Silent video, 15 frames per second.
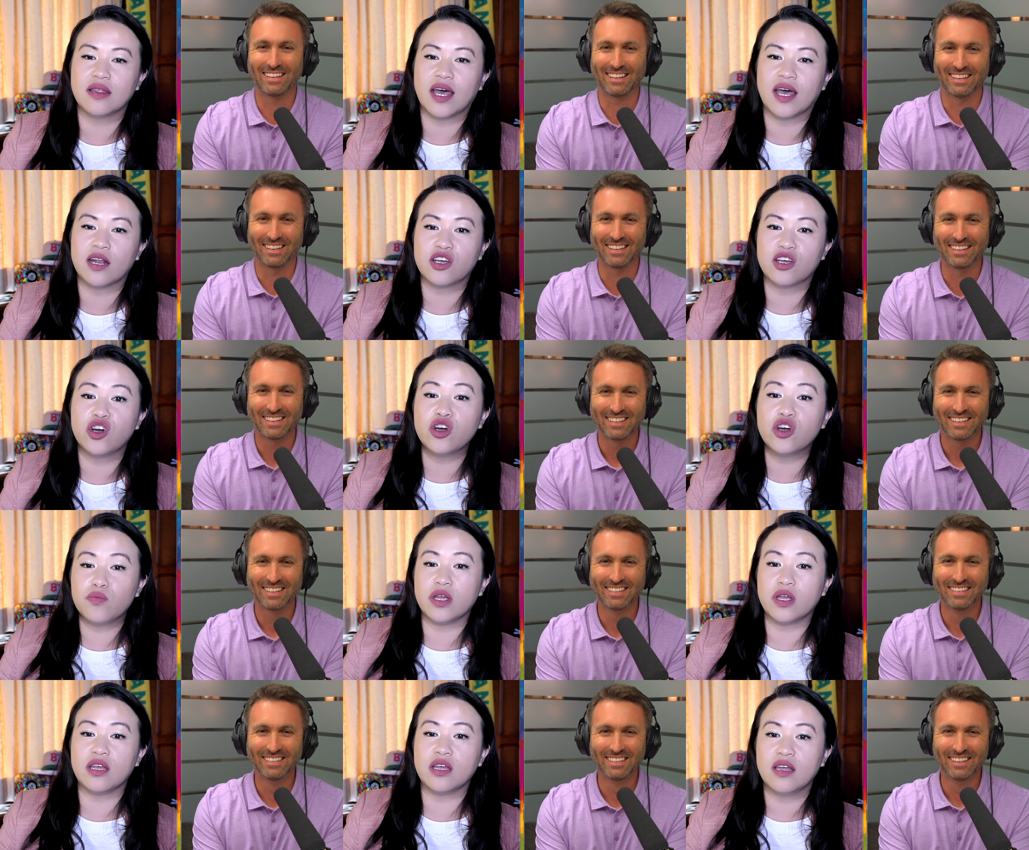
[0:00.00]
Speaker 1: that could
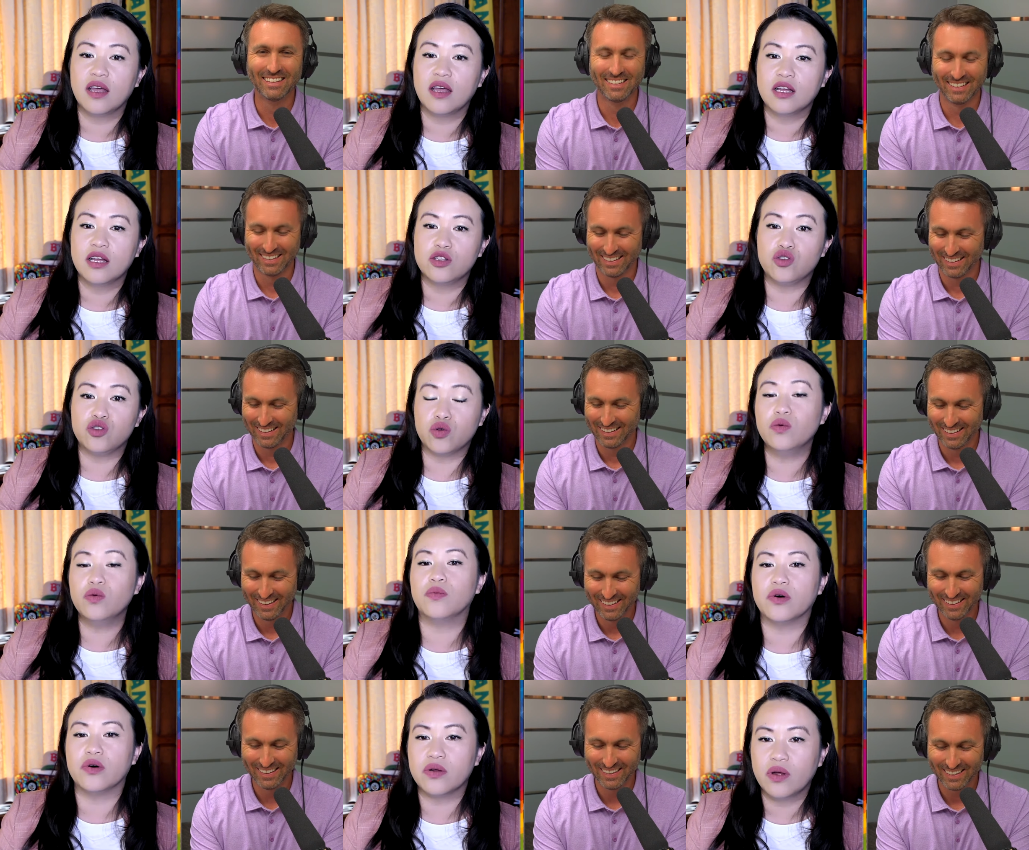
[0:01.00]
be
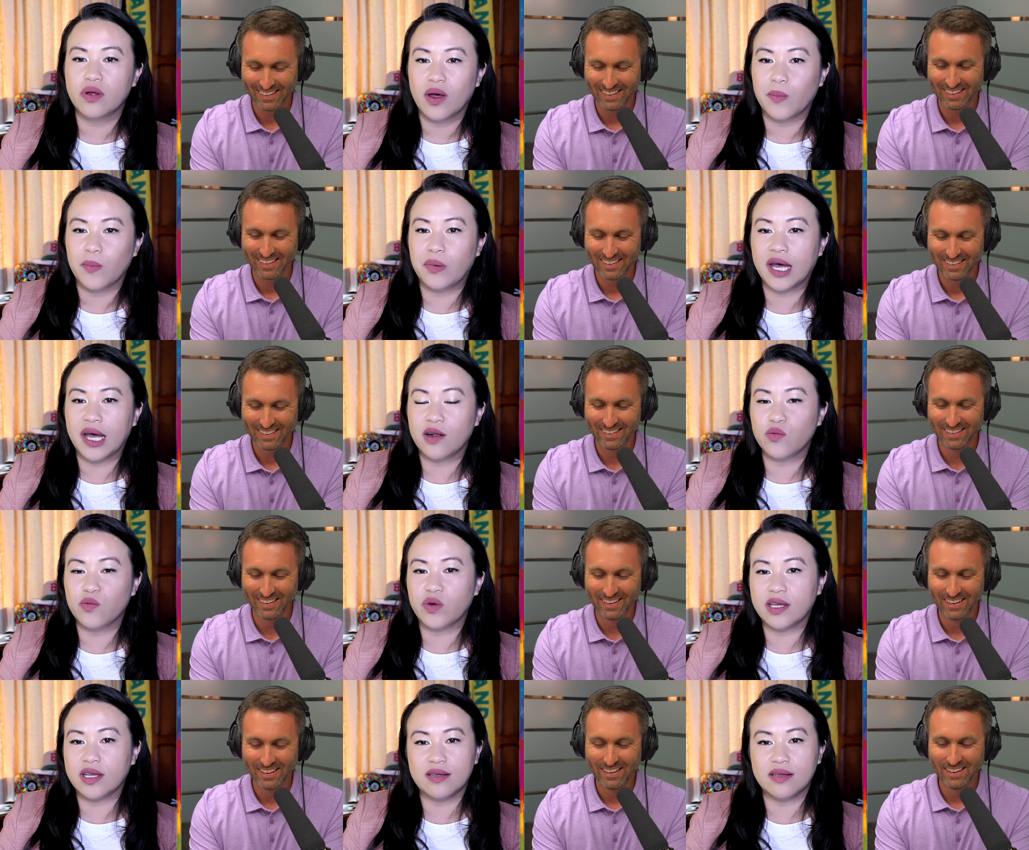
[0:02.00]
doable but
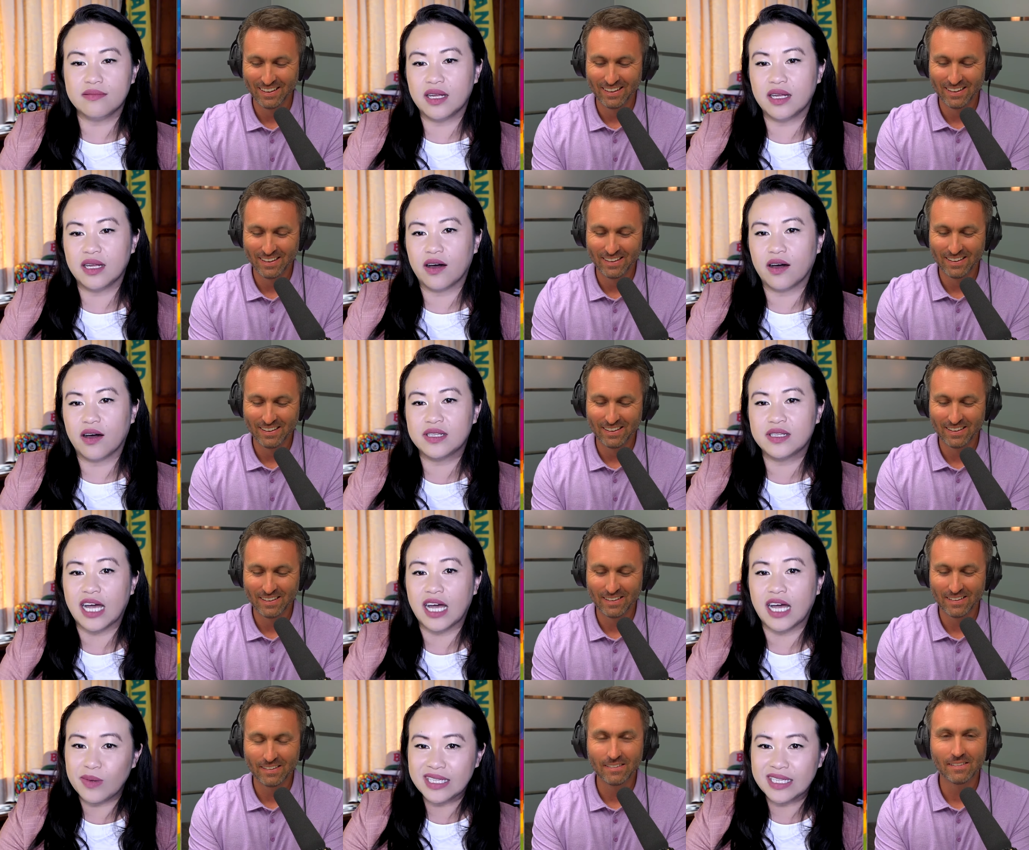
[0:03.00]
we you know
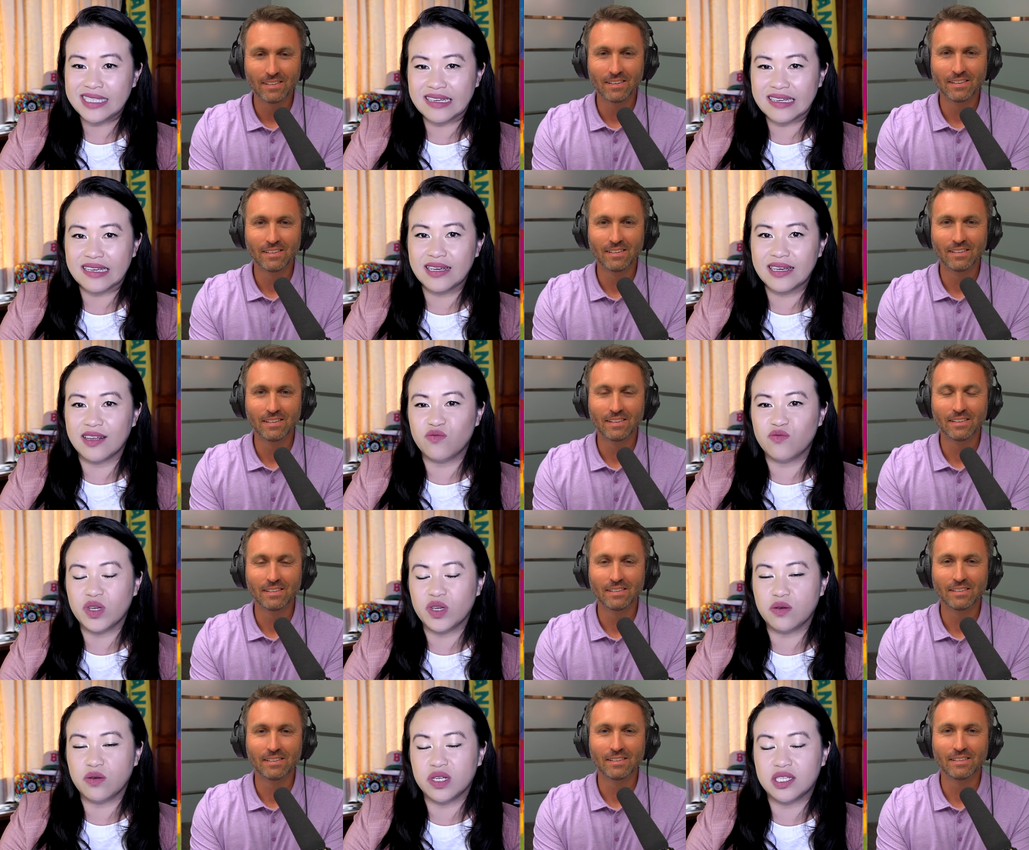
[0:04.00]
time is ticking and
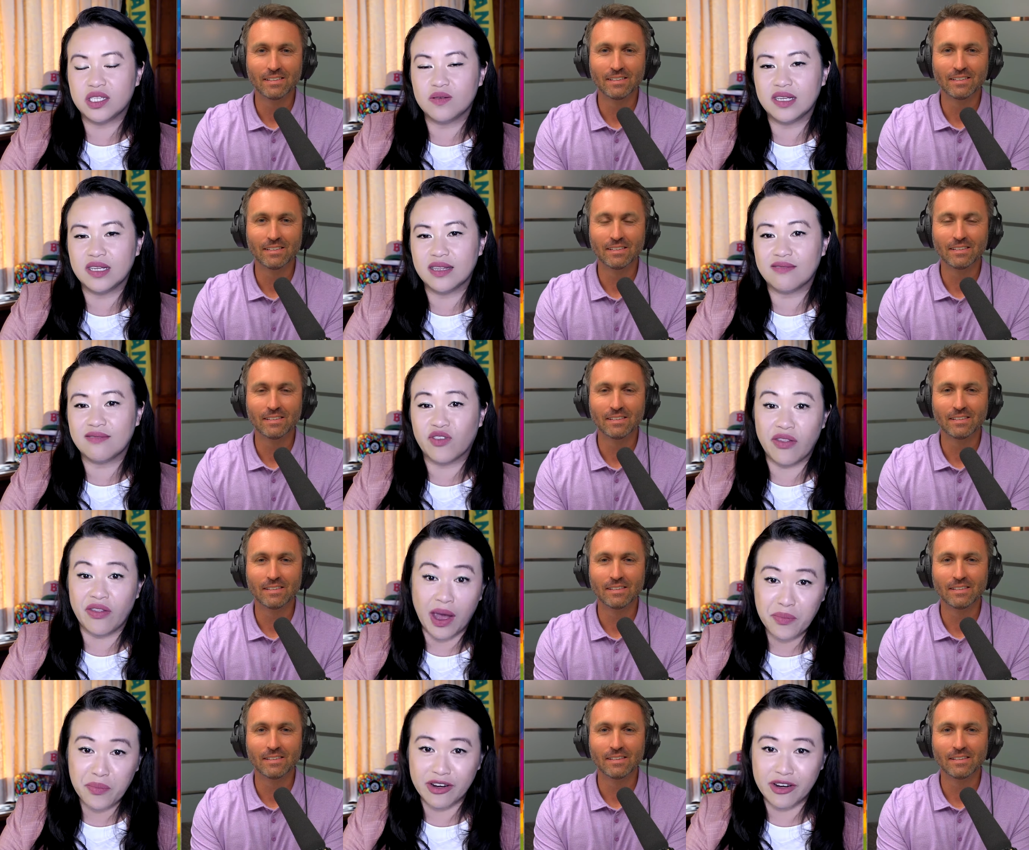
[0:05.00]
we we do need for
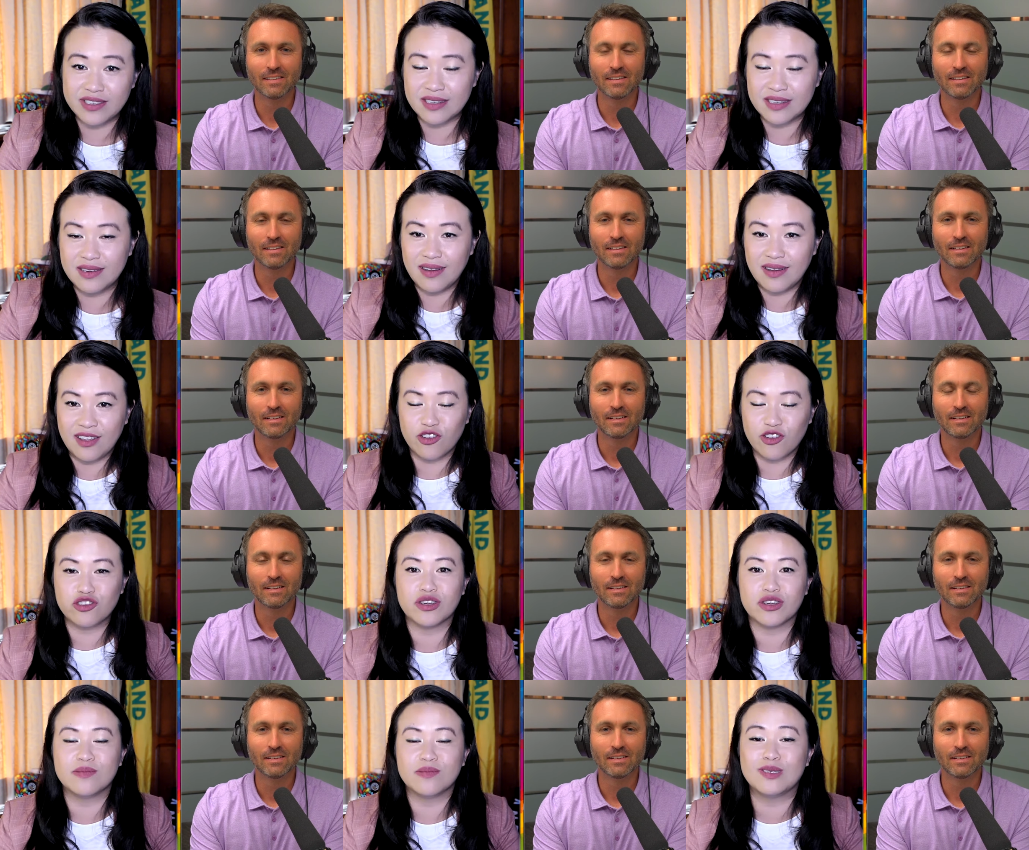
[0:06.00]
that person in your
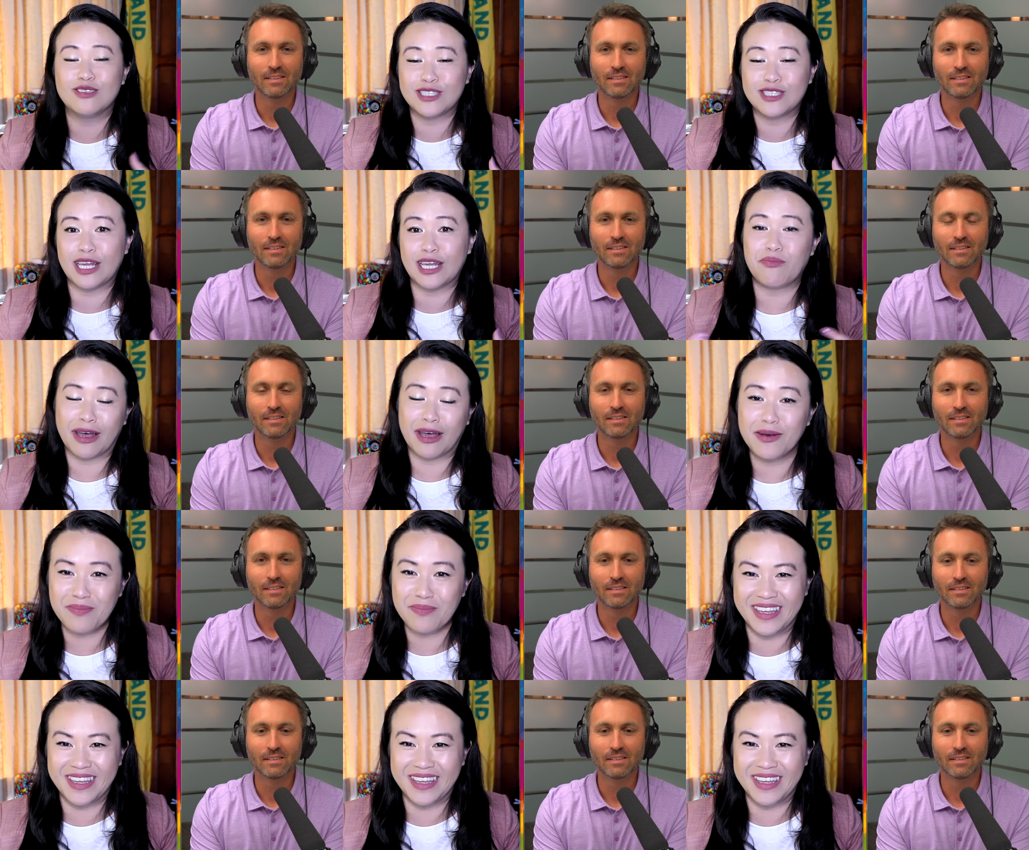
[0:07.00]
dream to step up